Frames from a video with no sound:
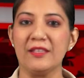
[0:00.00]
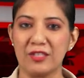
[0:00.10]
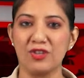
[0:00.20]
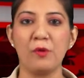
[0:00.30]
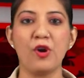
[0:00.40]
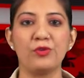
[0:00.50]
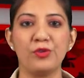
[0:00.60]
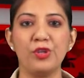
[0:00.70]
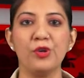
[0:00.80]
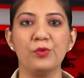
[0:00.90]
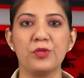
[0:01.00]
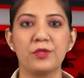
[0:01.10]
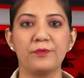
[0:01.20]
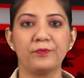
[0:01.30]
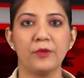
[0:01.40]
It's Tomorrow
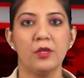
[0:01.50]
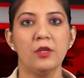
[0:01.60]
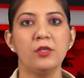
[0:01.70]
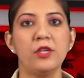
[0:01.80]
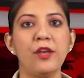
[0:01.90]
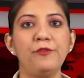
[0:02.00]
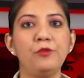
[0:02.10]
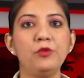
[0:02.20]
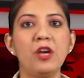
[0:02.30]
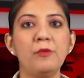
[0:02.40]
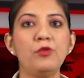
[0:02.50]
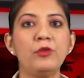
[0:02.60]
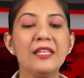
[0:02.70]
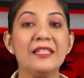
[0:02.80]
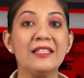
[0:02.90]
News. Typhoon
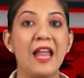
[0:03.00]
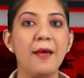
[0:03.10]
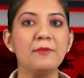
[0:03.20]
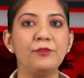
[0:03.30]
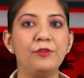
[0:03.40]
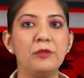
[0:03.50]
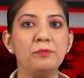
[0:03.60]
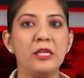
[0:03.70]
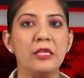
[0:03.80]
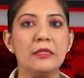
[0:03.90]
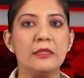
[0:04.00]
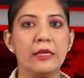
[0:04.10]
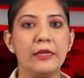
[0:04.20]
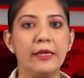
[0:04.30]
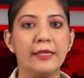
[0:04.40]
Kammuri slams Philippines,
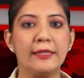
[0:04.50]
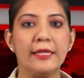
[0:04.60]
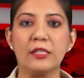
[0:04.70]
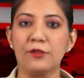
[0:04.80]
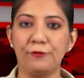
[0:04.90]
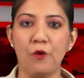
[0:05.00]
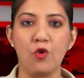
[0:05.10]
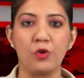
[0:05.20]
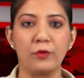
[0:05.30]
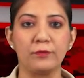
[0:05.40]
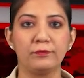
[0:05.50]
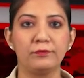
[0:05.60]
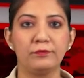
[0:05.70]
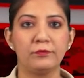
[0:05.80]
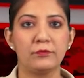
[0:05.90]
killing at least four.
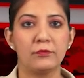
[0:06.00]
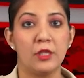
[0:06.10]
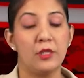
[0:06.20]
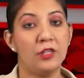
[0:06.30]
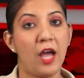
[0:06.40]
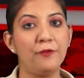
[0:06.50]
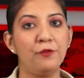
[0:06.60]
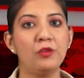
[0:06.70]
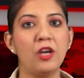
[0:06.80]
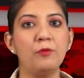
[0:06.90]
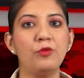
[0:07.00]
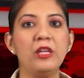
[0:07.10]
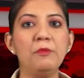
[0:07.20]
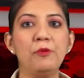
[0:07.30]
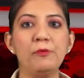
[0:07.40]
Typhoon
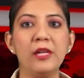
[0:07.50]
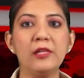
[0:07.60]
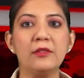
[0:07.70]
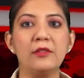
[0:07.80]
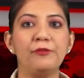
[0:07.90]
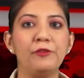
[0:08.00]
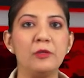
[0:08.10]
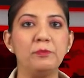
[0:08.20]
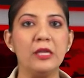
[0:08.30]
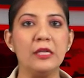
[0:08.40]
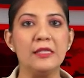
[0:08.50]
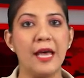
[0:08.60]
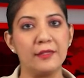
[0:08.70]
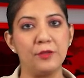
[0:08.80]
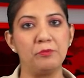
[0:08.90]
Kammuri pummeled the Philippines
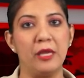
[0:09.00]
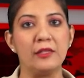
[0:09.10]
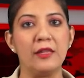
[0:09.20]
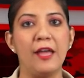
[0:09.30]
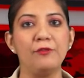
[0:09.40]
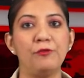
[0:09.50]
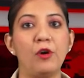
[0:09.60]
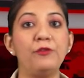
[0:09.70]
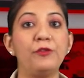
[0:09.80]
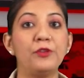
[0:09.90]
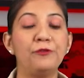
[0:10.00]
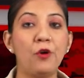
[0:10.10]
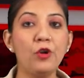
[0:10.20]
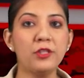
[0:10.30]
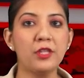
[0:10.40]
as it made landfall for the
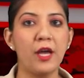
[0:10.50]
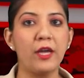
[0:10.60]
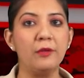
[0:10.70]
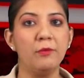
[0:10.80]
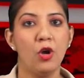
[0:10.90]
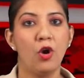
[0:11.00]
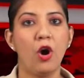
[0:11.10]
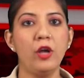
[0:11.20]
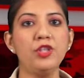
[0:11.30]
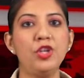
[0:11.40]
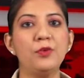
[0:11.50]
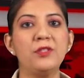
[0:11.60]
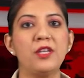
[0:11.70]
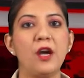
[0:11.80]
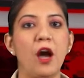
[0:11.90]
fourth time on
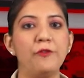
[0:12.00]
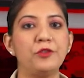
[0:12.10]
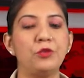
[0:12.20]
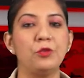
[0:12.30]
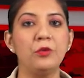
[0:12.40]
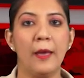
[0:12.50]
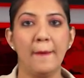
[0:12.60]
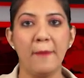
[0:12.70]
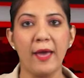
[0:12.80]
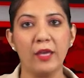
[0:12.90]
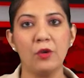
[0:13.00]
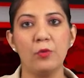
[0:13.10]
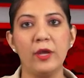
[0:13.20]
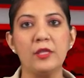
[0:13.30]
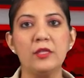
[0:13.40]
Tuesday afternoon, packing
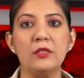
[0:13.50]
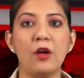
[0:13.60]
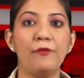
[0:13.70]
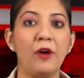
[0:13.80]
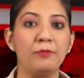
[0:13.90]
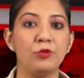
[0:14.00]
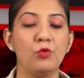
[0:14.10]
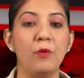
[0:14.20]
winds of up to